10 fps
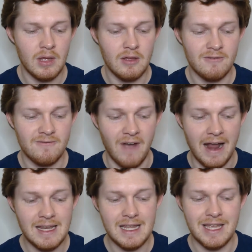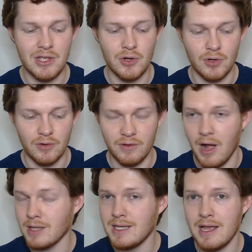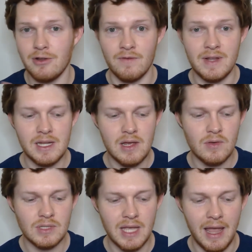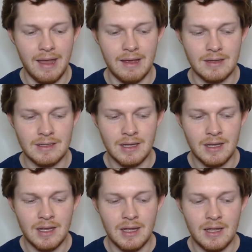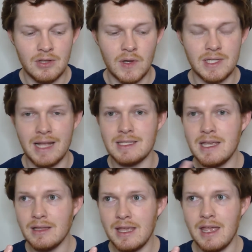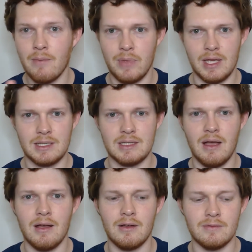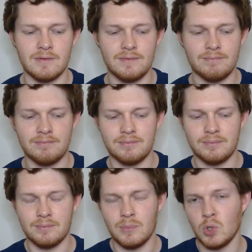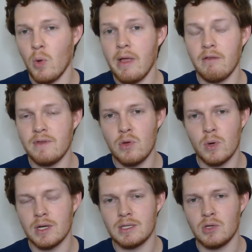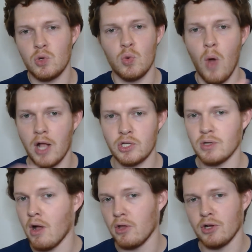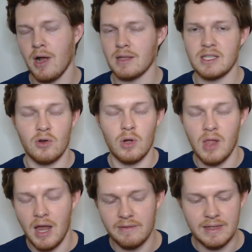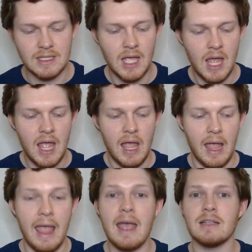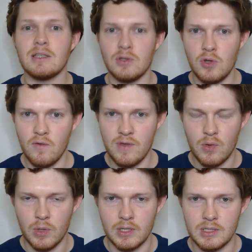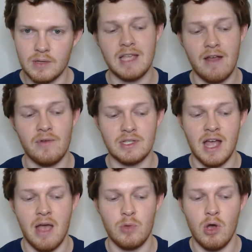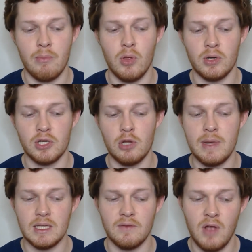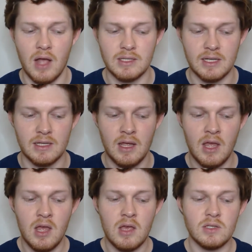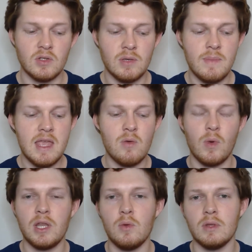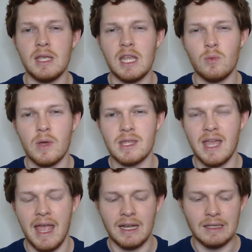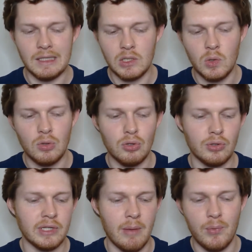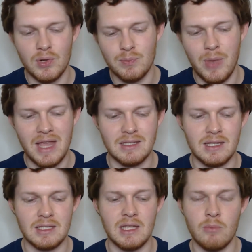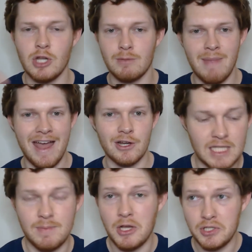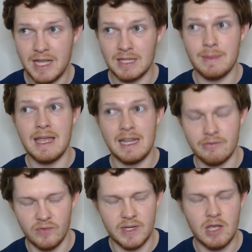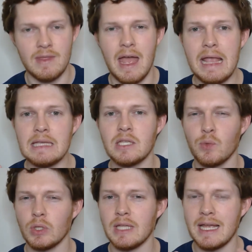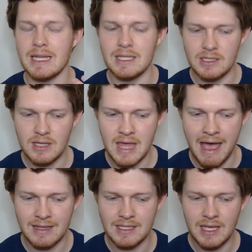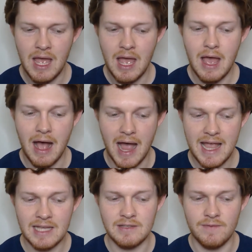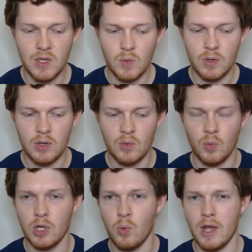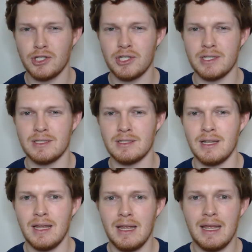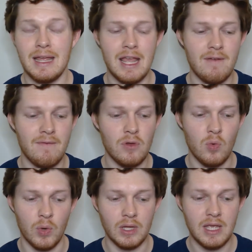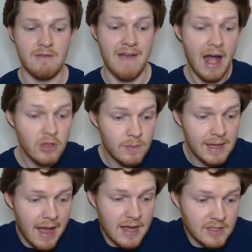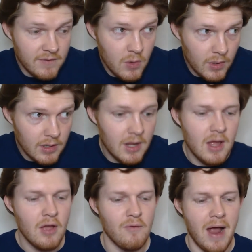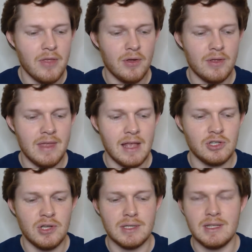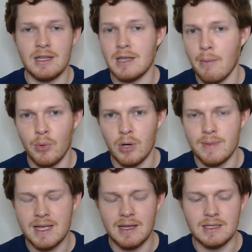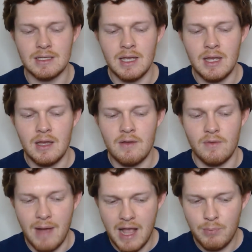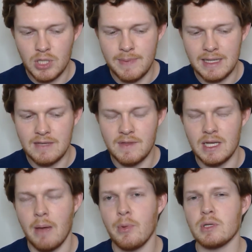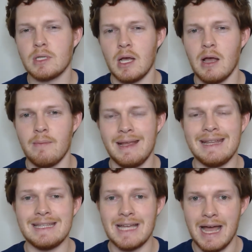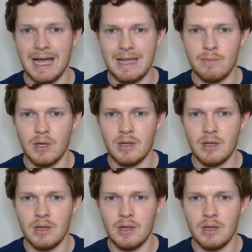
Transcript: finding your content, your videos, and there's ideally a mix of loyal viewers who watch all your content or a lot of it, and new viewers every time you upload a new piece of content. So to me, when you lead with analytical, numbers-based subject matter, especially at the beginning of a video that isn't related to that, I as a viewer would question if you really value me as a viewer rather than just a number, because from my perspective, the numbers come in time